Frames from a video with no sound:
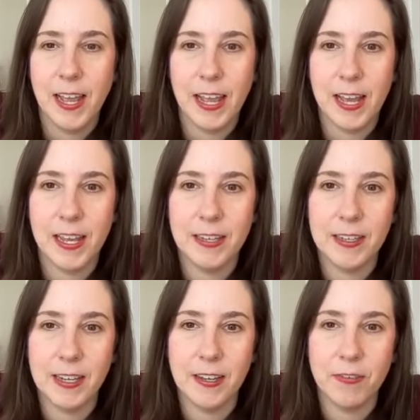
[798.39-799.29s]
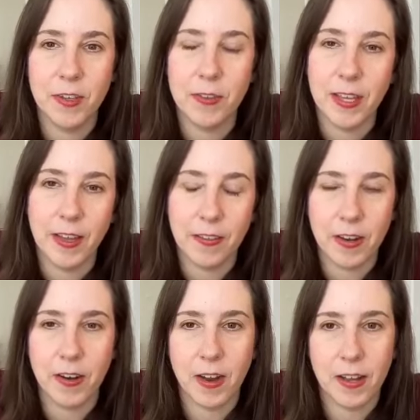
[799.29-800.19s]
And if you think
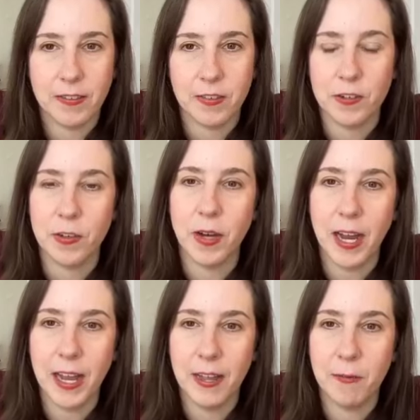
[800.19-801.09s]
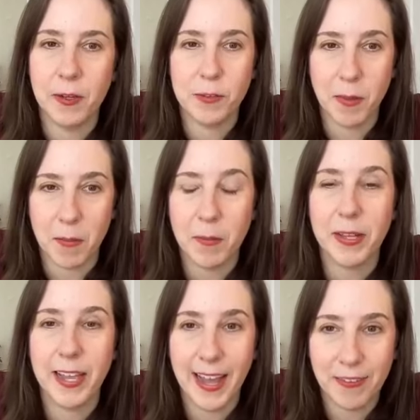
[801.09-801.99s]
healthcare costs are too high, which
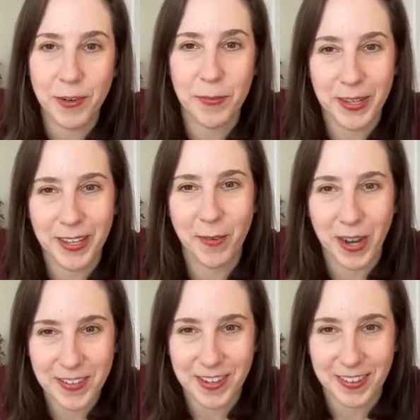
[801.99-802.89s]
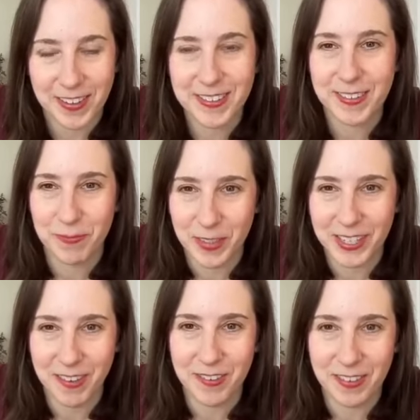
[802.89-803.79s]
probably everybody watching this
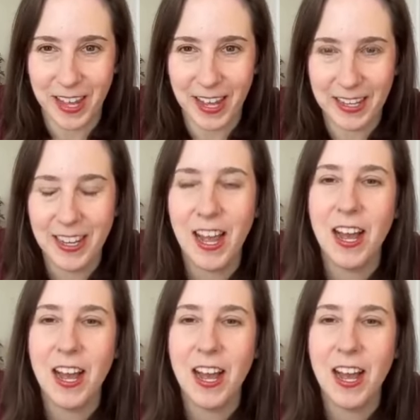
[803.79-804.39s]
believes that,